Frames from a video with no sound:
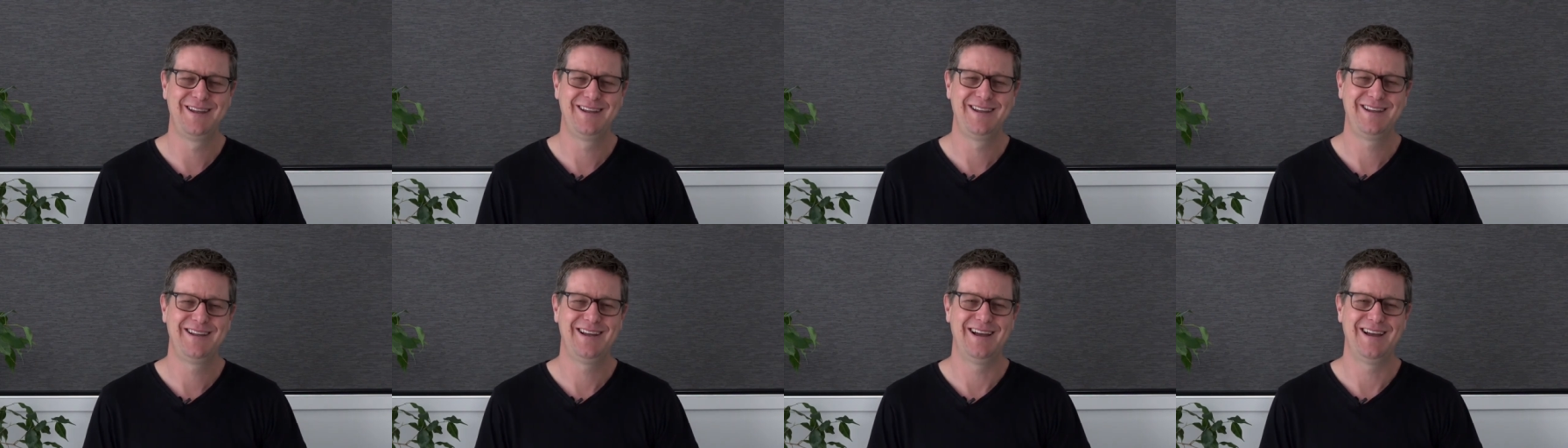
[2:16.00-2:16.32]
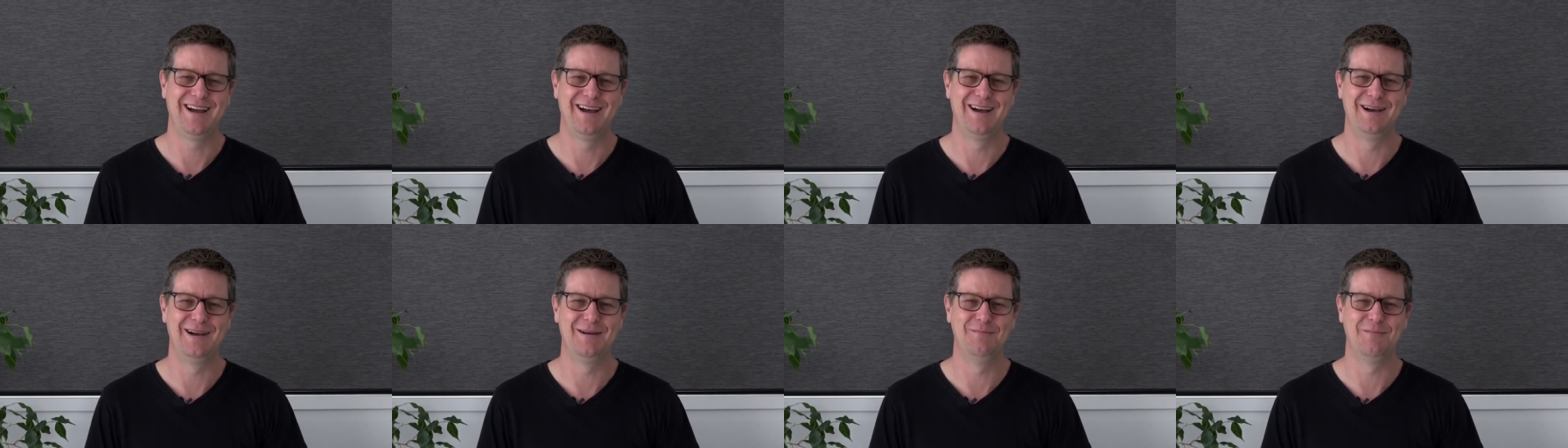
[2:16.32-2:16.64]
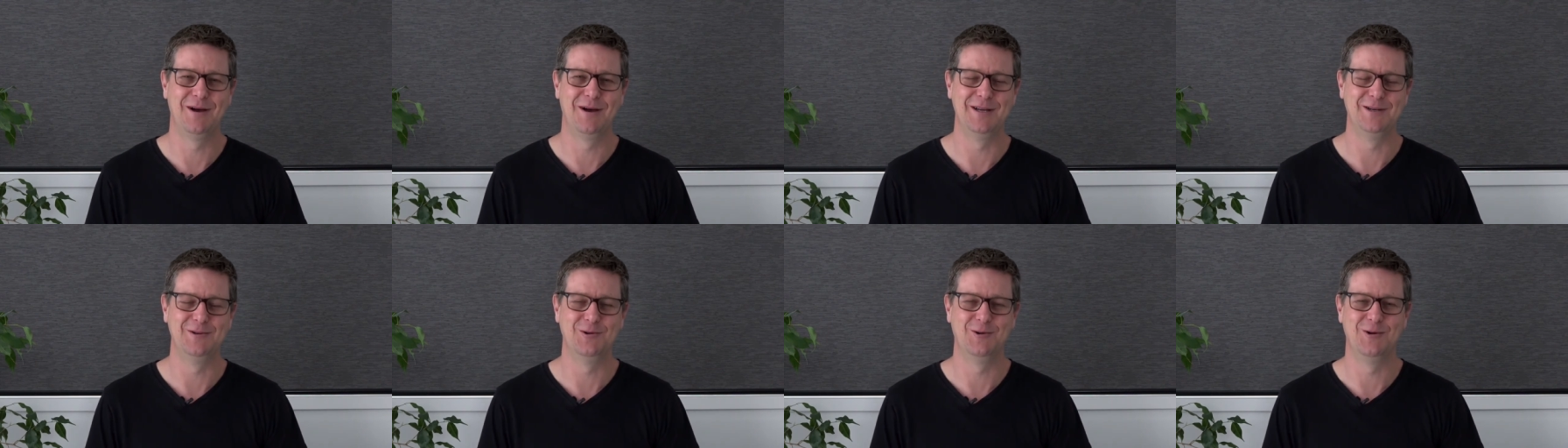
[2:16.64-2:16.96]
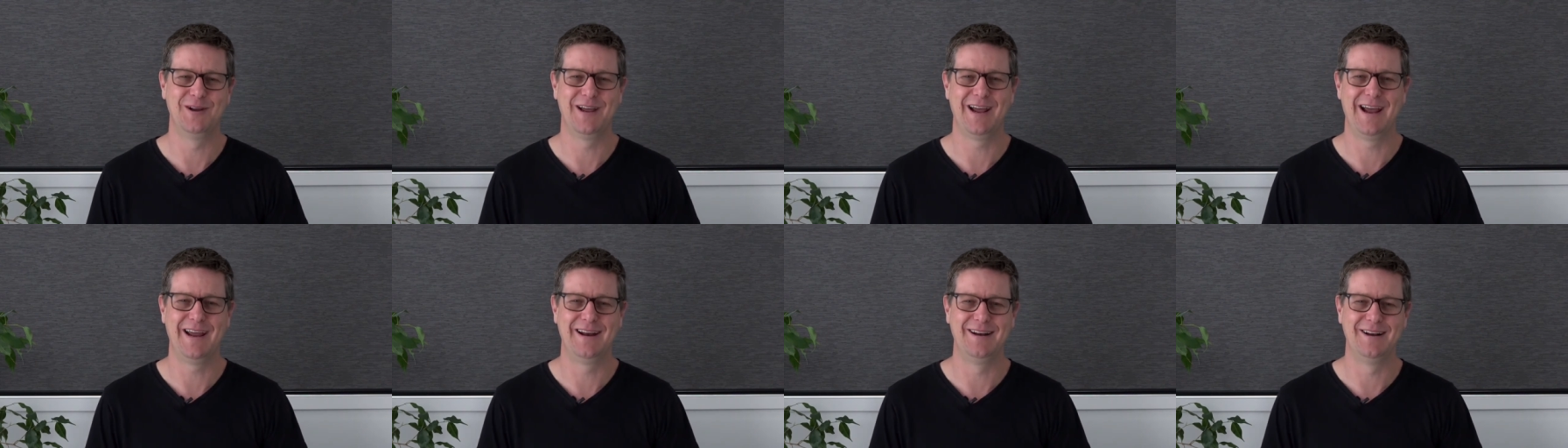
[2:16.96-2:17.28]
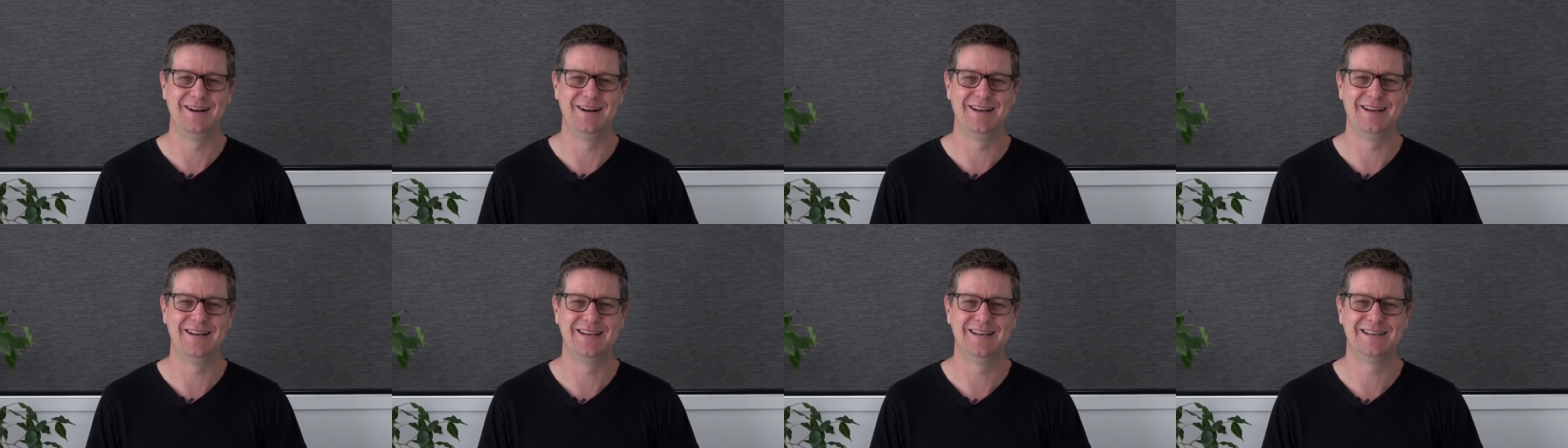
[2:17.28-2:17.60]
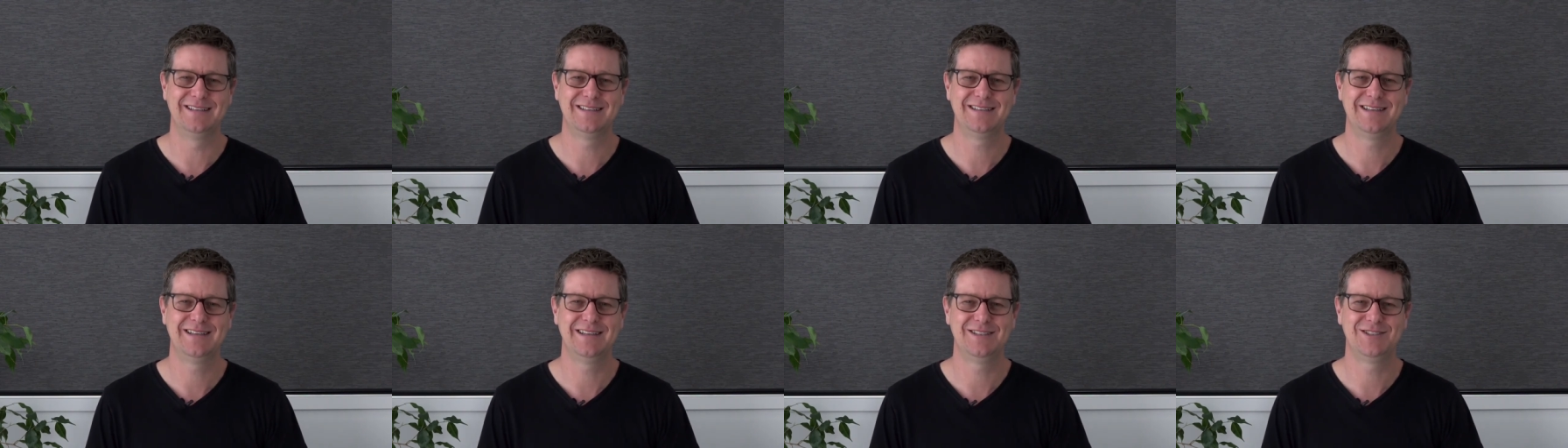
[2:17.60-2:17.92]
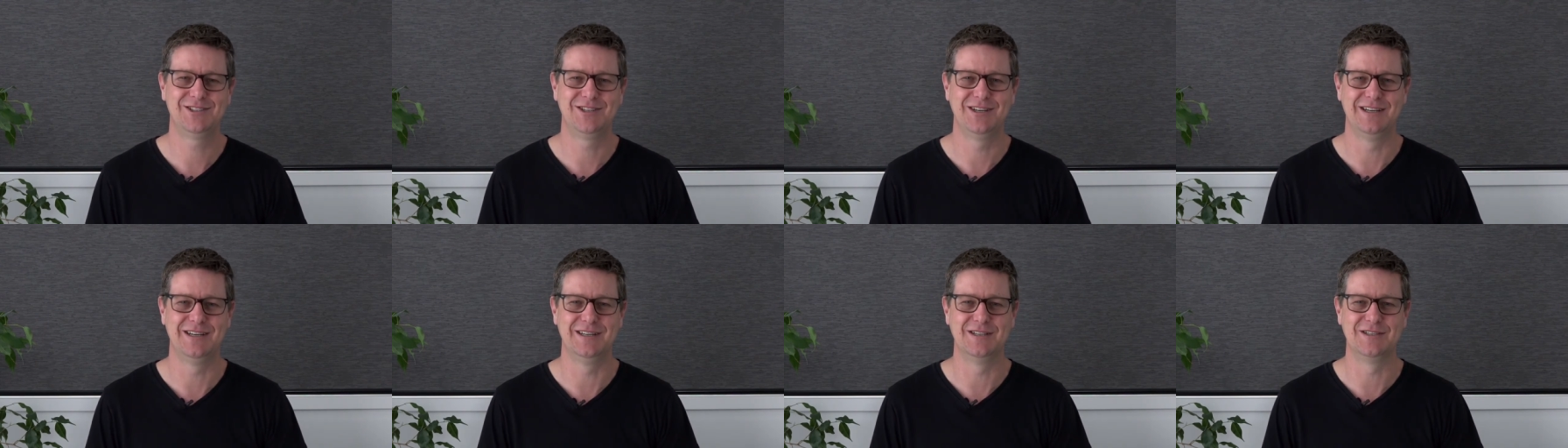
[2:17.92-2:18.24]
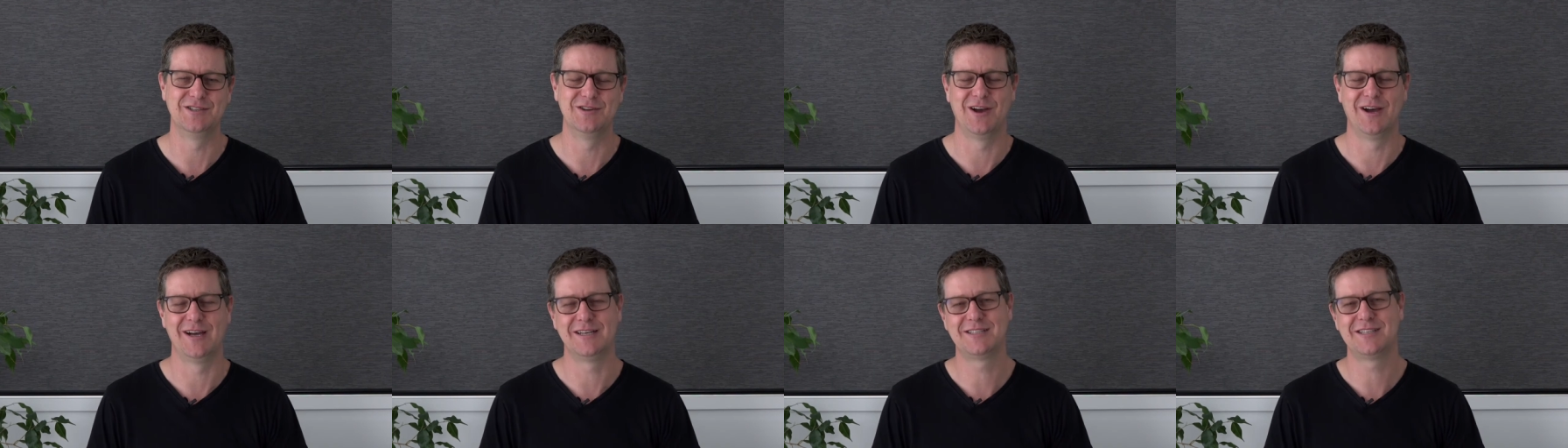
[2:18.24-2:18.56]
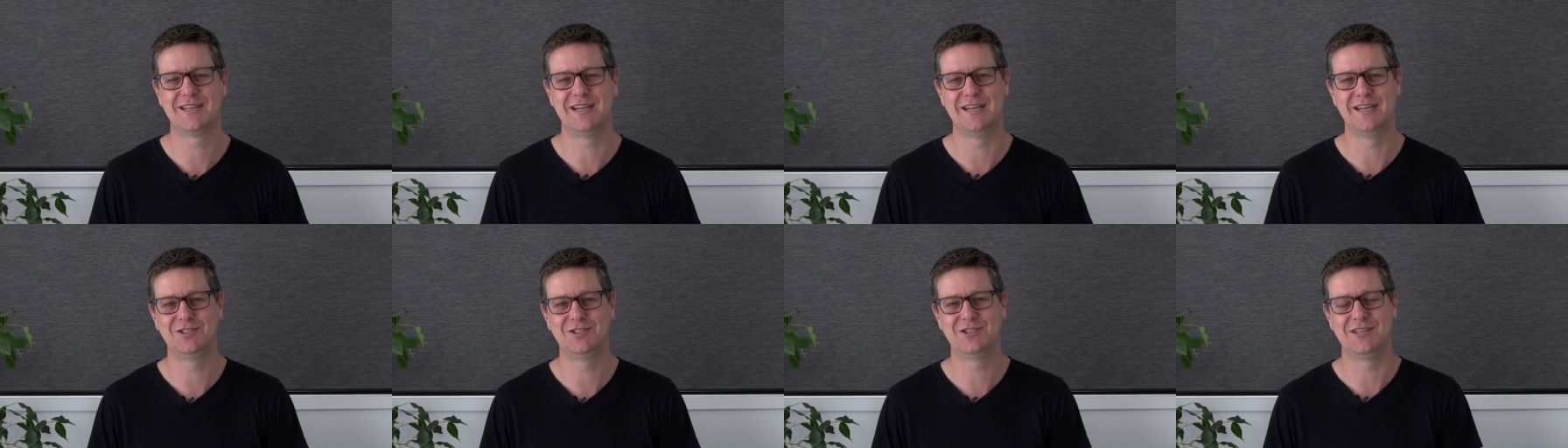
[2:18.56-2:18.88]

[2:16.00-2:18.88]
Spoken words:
My daughter Annalia, she is 19,